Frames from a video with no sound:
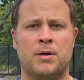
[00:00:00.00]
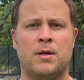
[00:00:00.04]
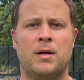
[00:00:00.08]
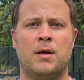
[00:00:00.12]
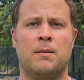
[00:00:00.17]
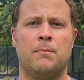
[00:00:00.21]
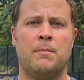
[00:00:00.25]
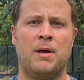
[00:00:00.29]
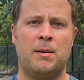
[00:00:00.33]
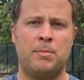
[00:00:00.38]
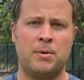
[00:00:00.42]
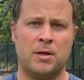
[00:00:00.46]

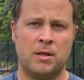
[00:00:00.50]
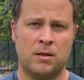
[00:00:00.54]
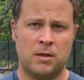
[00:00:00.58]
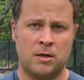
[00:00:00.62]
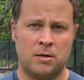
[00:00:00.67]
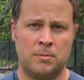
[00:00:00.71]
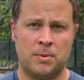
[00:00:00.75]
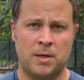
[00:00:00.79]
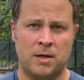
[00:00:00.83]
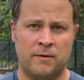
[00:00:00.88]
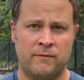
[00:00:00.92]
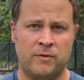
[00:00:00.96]
maybe a little
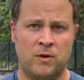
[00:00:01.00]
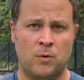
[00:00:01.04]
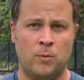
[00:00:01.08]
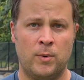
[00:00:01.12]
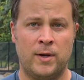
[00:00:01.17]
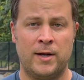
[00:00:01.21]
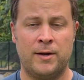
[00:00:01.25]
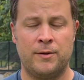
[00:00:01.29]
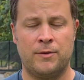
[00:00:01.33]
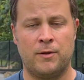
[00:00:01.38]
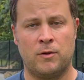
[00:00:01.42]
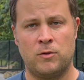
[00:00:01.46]
bit of the
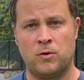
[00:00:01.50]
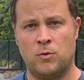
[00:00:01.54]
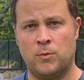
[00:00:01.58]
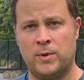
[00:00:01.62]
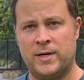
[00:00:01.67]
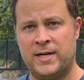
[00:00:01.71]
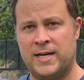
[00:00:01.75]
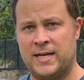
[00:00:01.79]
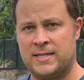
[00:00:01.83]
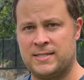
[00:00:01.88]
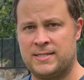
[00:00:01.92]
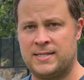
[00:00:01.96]
wind, though the wind
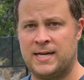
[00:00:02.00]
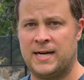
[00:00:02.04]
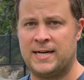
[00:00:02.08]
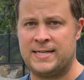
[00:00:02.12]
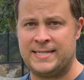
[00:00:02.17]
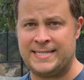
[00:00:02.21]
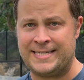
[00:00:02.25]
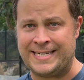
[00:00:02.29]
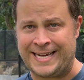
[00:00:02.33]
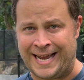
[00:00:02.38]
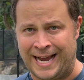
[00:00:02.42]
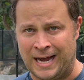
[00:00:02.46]
has died
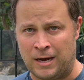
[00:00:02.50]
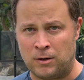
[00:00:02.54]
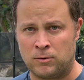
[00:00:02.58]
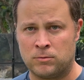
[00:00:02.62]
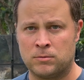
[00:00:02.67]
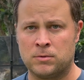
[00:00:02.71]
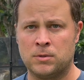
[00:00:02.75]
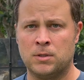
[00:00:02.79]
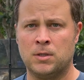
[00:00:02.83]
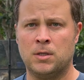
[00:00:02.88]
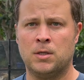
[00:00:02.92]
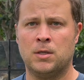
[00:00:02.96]
down
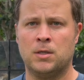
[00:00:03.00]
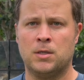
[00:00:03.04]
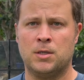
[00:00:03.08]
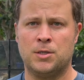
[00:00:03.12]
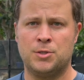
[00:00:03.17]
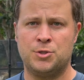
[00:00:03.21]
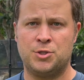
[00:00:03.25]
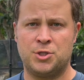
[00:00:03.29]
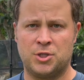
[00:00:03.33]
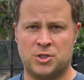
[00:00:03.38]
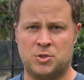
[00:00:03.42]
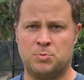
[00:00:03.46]

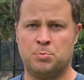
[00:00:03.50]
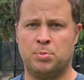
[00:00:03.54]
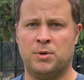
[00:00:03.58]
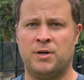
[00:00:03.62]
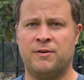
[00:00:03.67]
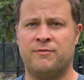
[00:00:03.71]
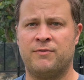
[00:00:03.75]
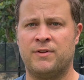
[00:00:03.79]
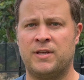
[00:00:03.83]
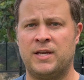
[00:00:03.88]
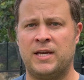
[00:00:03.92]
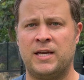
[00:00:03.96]
just
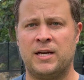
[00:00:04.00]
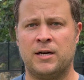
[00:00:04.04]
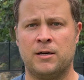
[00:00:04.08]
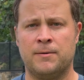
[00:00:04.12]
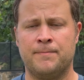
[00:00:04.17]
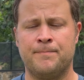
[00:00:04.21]
briefly here.